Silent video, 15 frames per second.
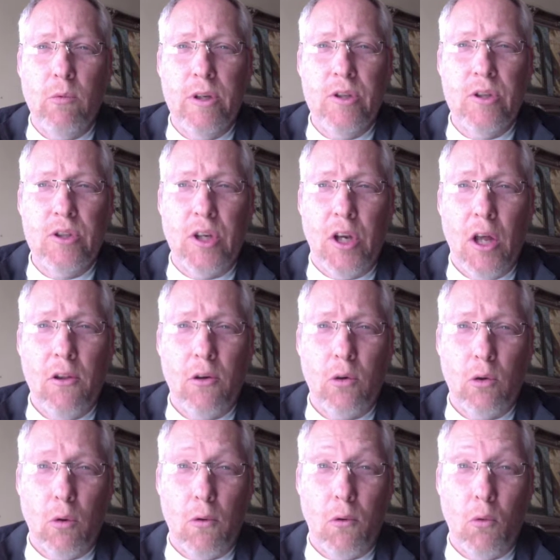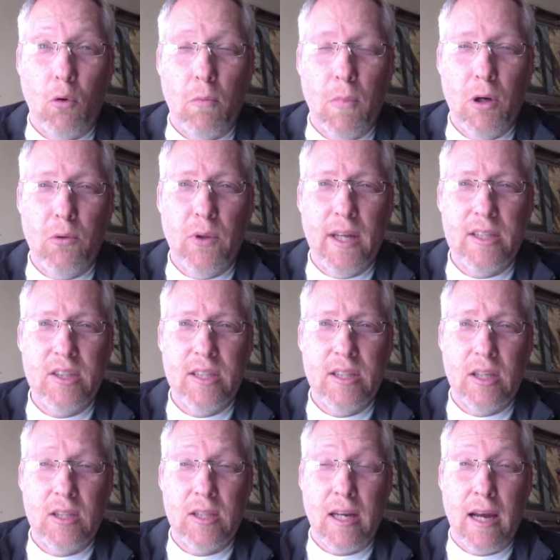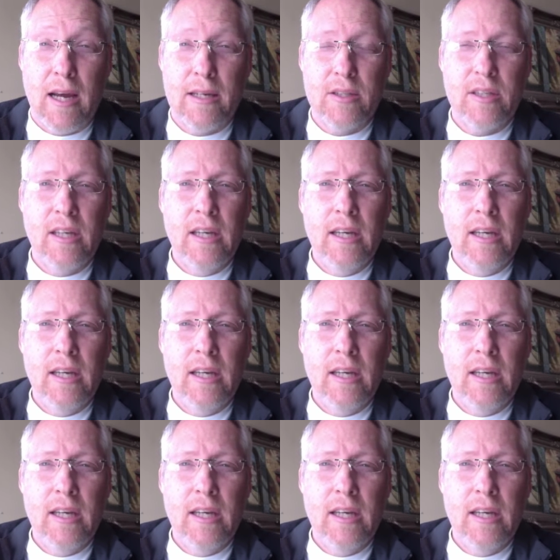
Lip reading: which is another growth hormone that's synthesized